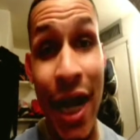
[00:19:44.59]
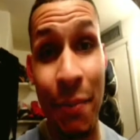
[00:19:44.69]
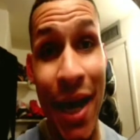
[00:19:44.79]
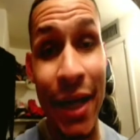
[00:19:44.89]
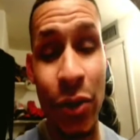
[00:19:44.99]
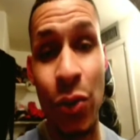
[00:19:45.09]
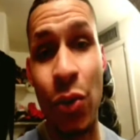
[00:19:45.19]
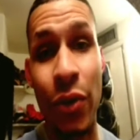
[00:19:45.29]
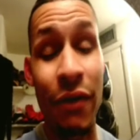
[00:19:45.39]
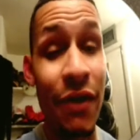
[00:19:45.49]
bat
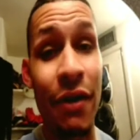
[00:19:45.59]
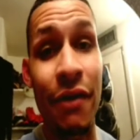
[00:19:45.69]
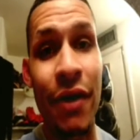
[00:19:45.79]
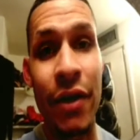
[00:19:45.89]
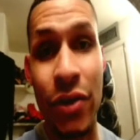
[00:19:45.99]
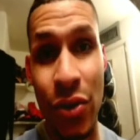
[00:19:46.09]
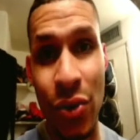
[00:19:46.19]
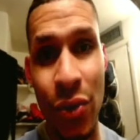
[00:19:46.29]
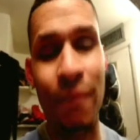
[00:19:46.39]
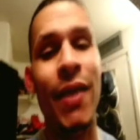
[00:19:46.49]
tutorial very, very soon.